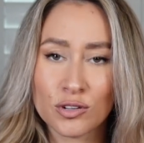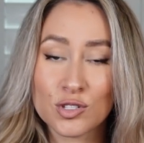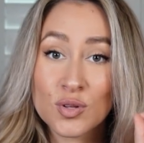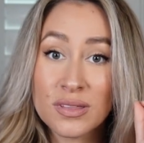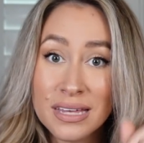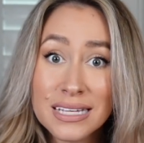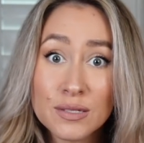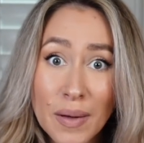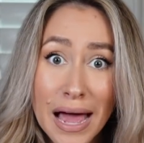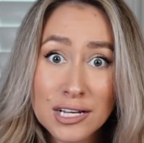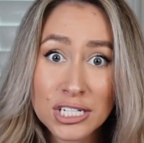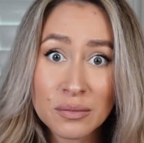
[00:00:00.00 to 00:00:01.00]
So this
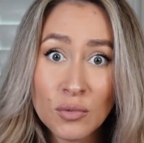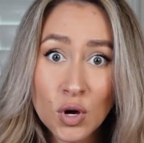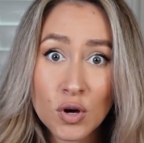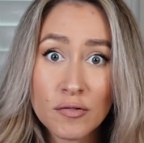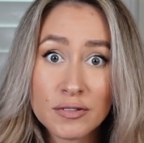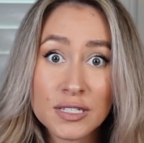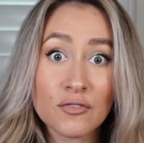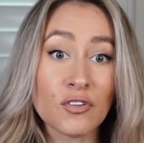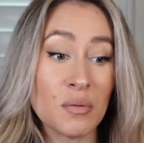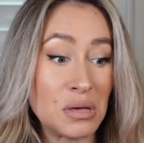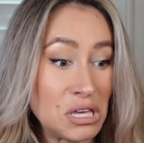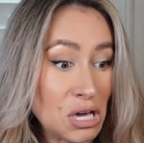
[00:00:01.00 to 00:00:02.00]
pageant moves
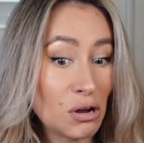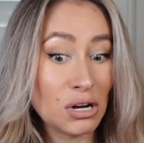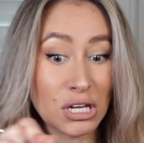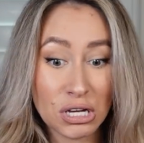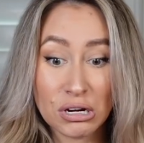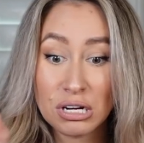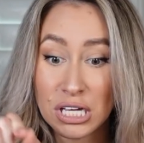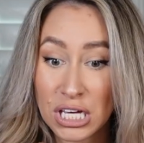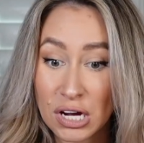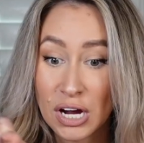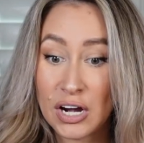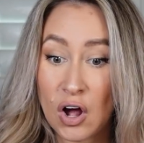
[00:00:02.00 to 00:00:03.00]
from year to year to
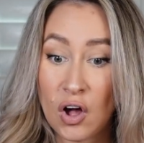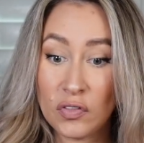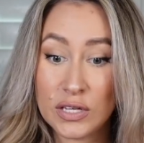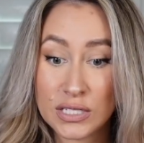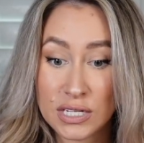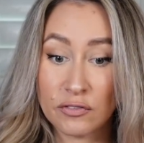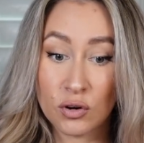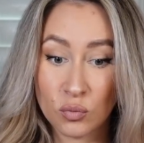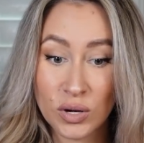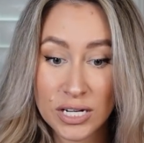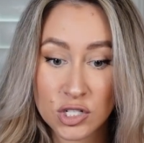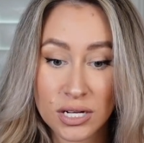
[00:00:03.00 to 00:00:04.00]
year in all these different
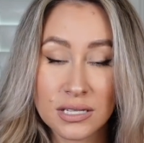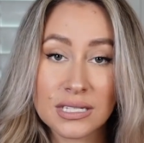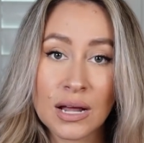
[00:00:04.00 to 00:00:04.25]
regions,